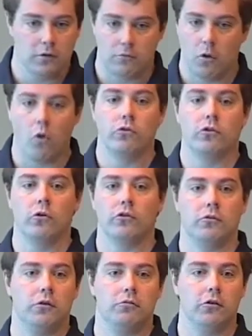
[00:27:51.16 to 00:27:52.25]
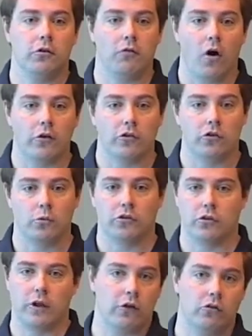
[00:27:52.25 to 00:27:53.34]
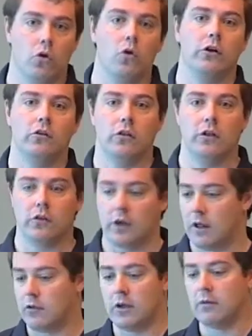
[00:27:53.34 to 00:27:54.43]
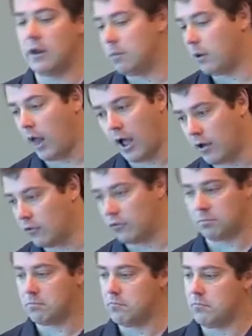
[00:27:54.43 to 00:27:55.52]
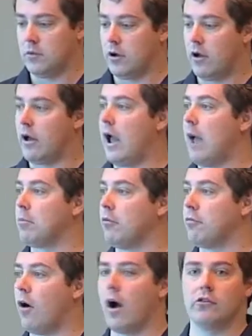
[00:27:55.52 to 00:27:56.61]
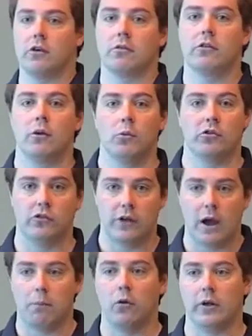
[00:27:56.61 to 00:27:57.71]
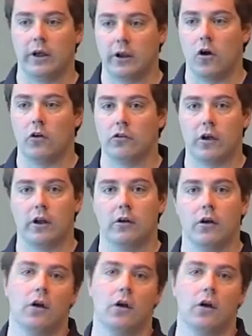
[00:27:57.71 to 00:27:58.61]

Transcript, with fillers: all sorts of different devices which are now talking to the internet. D V D players, you know, amplifiers, everything which is now pulling in content.